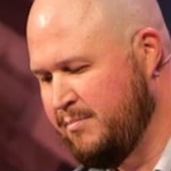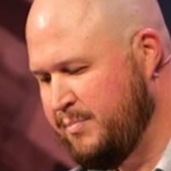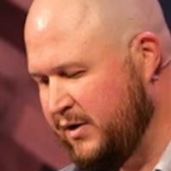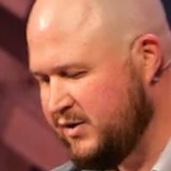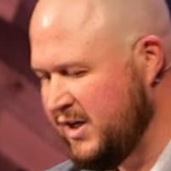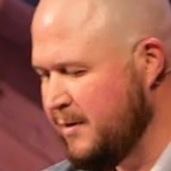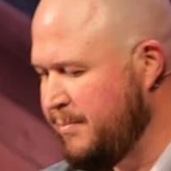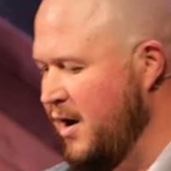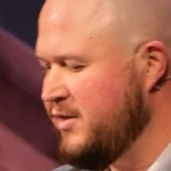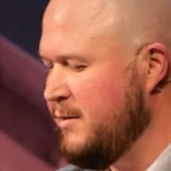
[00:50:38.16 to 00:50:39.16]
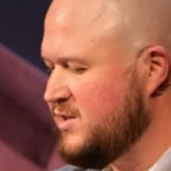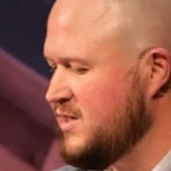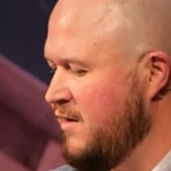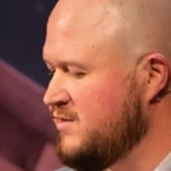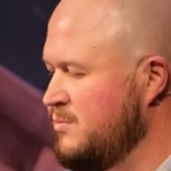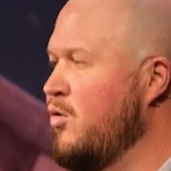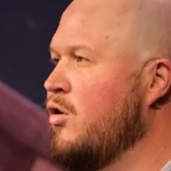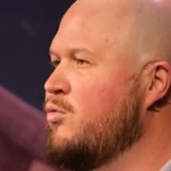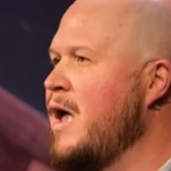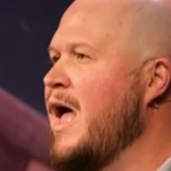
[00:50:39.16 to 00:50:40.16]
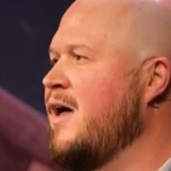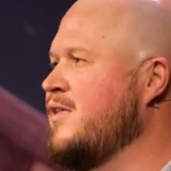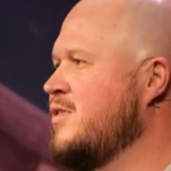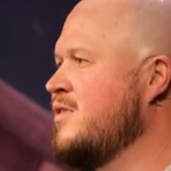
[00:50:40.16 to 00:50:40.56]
building upon themselves more wrath.